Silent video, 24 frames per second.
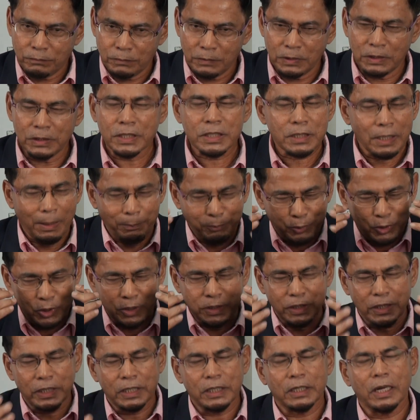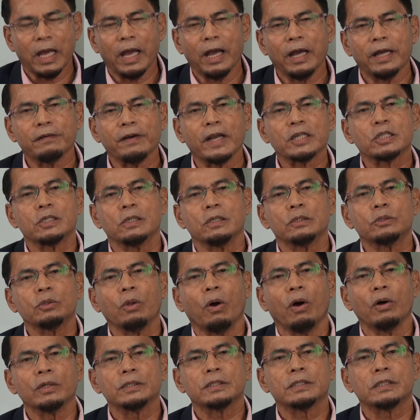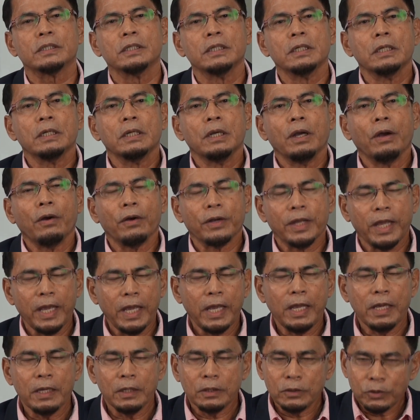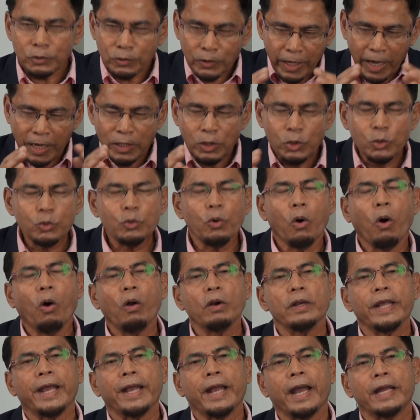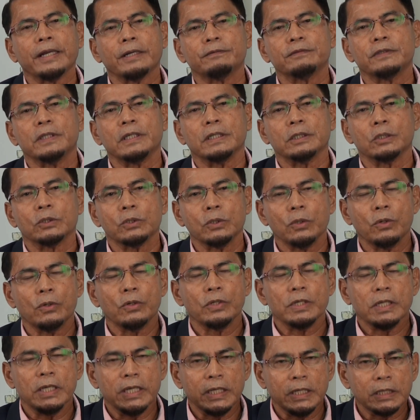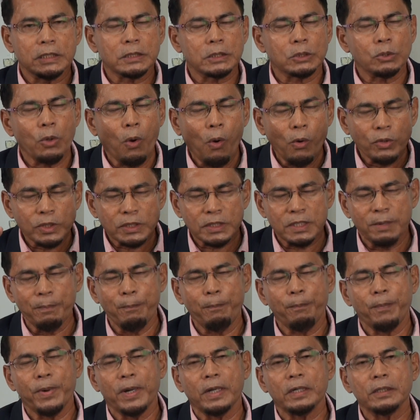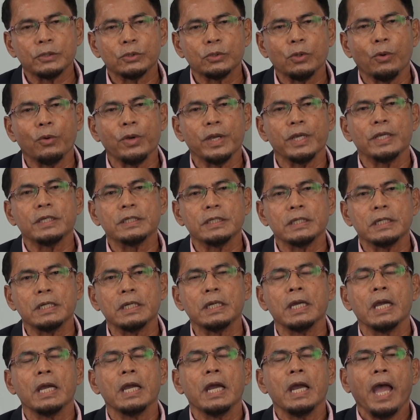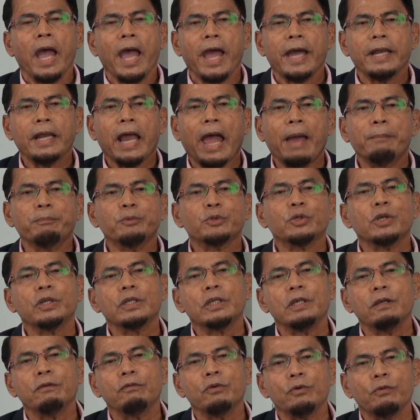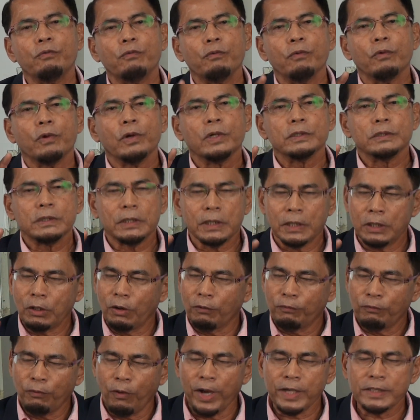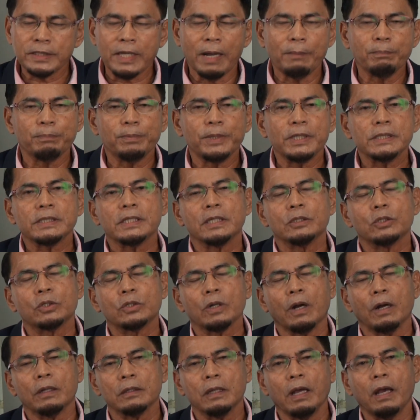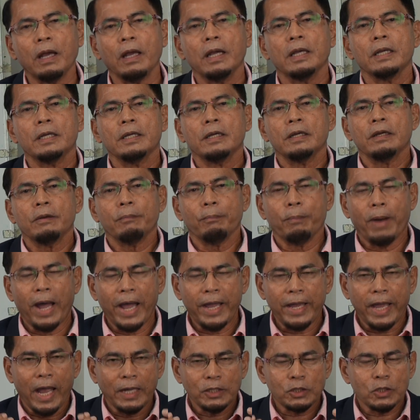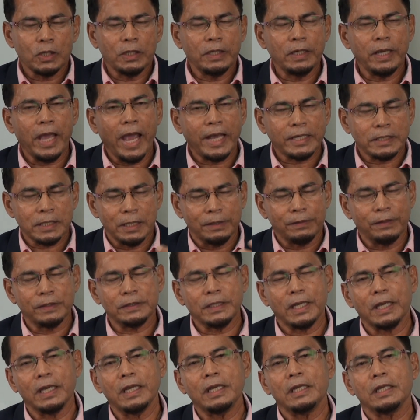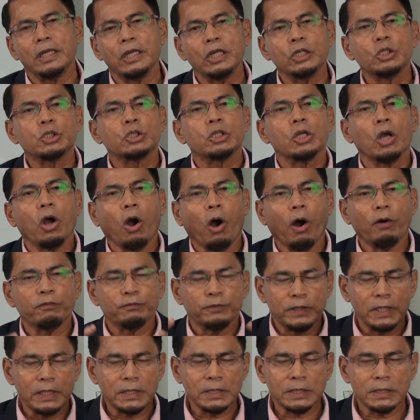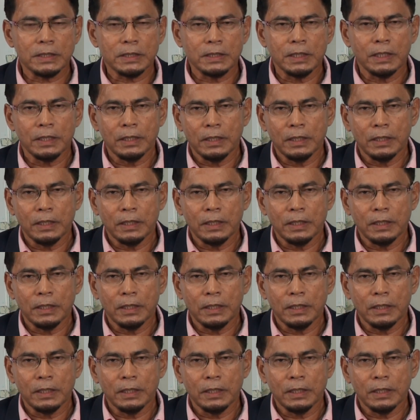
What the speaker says: disruption in rational thoughts. Okay, you can do all that kind of thing. So it is so simple, so easy, and I'm going to give you 3 or 4 examples, inshallah, by actually accelerating it. Each of this